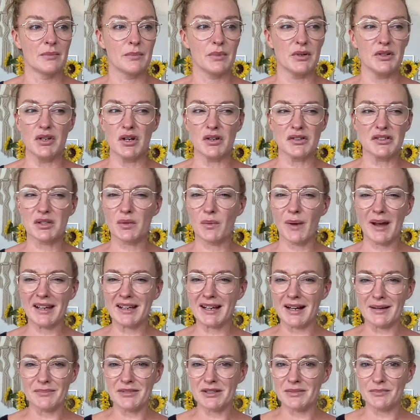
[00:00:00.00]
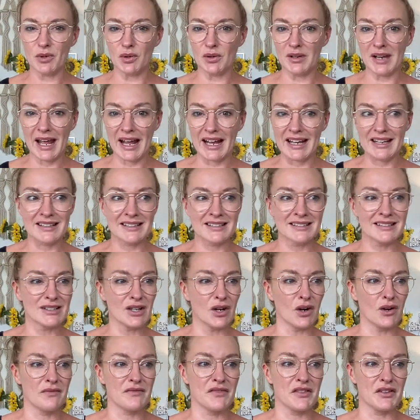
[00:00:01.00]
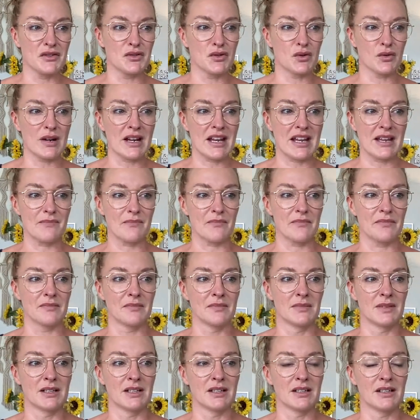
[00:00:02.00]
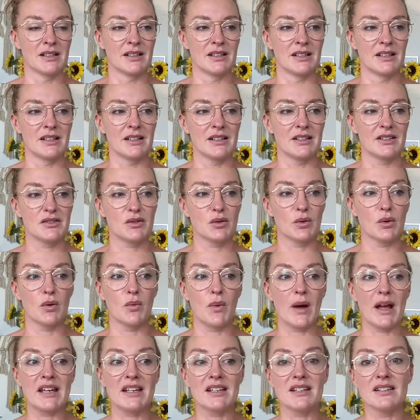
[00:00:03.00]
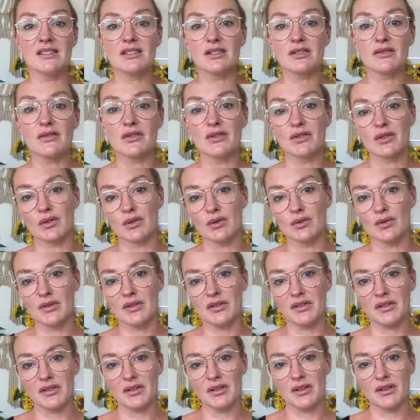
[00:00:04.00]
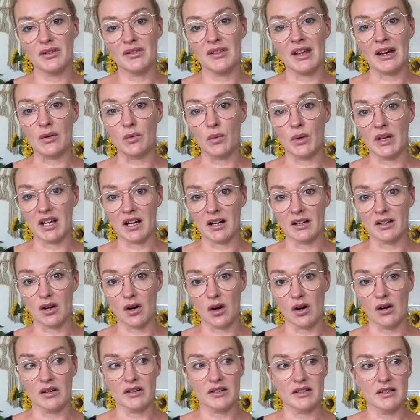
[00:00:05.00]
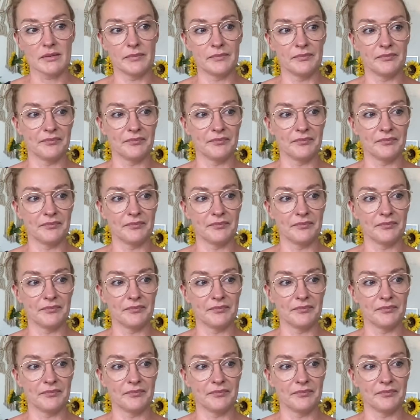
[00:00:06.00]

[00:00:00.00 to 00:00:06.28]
But not to wake up to more layers of the dream, to awaken to the truth that we are God.